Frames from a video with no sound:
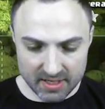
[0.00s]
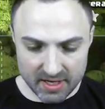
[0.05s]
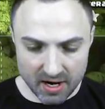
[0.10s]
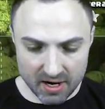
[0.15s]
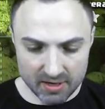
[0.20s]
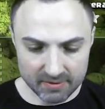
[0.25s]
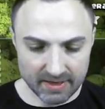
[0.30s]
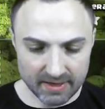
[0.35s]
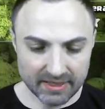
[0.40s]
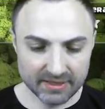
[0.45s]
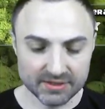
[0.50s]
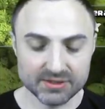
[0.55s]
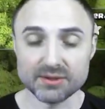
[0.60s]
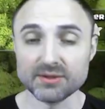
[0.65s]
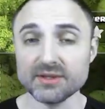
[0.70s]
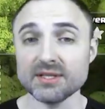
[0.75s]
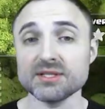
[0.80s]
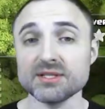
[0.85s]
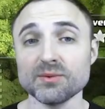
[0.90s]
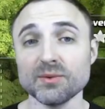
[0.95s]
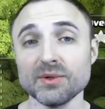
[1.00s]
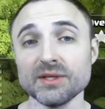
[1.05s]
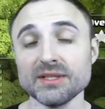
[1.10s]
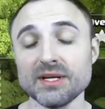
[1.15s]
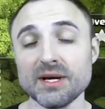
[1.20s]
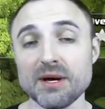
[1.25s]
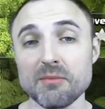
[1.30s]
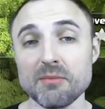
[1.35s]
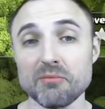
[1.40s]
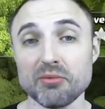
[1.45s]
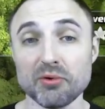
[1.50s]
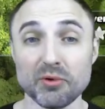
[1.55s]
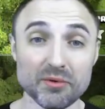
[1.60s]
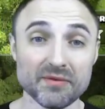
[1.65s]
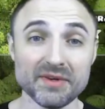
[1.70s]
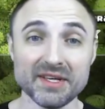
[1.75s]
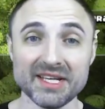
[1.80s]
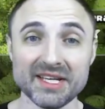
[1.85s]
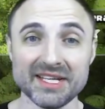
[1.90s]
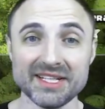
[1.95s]
All right, so this one,
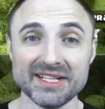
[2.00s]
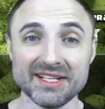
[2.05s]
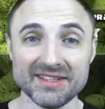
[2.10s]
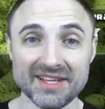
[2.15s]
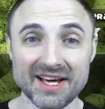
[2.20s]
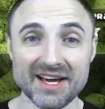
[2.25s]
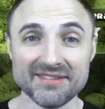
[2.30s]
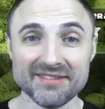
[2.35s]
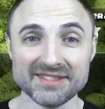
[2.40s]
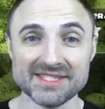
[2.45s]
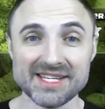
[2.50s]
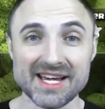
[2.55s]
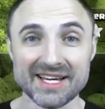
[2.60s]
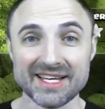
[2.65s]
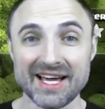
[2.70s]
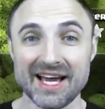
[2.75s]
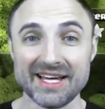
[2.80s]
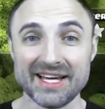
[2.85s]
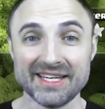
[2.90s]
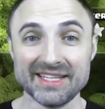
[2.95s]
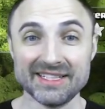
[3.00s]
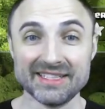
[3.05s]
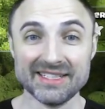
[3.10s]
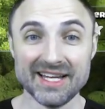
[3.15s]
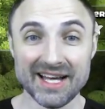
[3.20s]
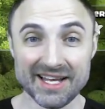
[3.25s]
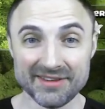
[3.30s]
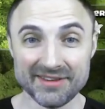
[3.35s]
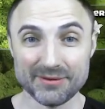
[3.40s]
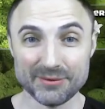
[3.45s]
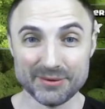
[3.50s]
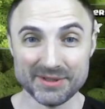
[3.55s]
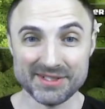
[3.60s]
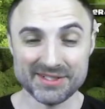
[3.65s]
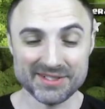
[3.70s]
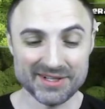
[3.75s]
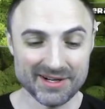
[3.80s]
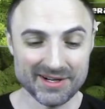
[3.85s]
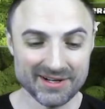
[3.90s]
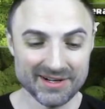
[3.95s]
proving in a live attack, I cannot
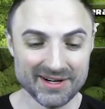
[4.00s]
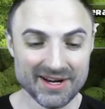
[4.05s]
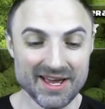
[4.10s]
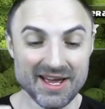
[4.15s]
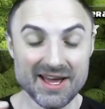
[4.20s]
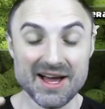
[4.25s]
3-star.